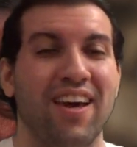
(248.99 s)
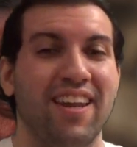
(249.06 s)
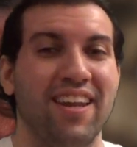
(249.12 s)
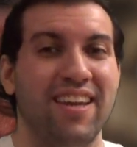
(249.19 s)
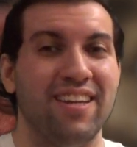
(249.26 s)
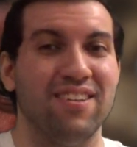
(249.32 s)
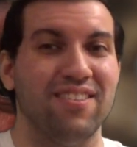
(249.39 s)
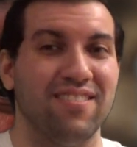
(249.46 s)
and
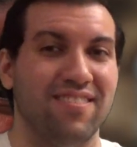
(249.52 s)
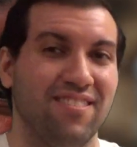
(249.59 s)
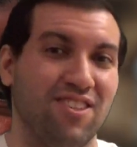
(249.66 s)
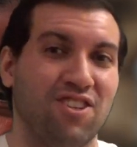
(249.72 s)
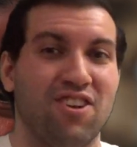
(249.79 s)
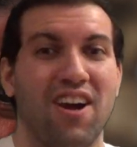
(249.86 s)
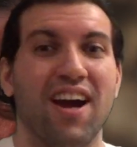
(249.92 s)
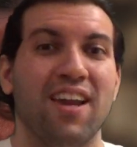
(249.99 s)
he'll
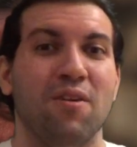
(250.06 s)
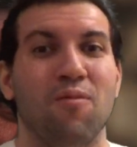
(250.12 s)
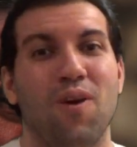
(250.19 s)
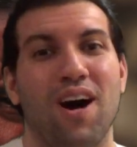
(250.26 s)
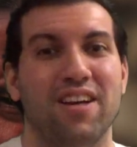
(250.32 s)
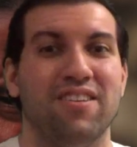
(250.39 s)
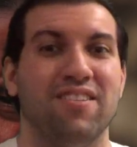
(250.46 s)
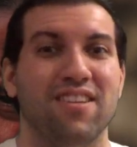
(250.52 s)
try to
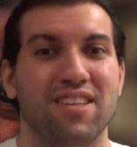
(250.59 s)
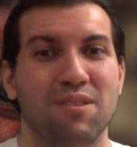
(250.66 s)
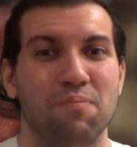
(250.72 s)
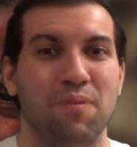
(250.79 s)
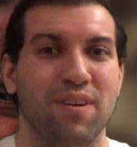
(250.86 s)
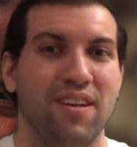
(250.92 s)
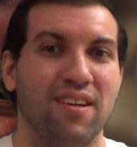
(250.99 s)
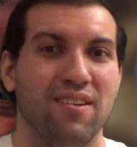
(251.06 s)
watch this,
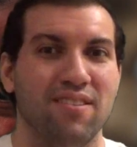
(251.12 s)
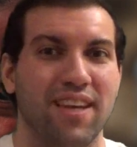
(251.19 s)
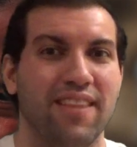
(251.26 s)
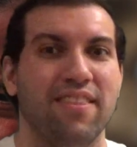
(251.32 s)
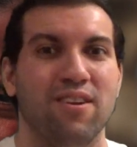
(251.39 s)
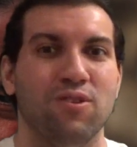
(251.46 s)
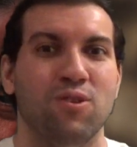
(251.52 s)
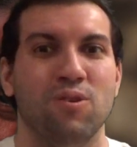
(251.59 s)
but he'll
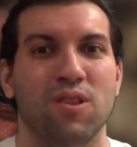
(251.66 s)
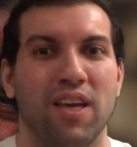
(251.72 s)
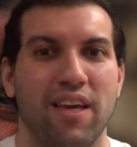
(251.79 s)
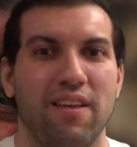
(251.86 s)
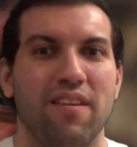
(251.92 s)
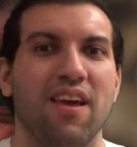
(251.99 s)
get there too late.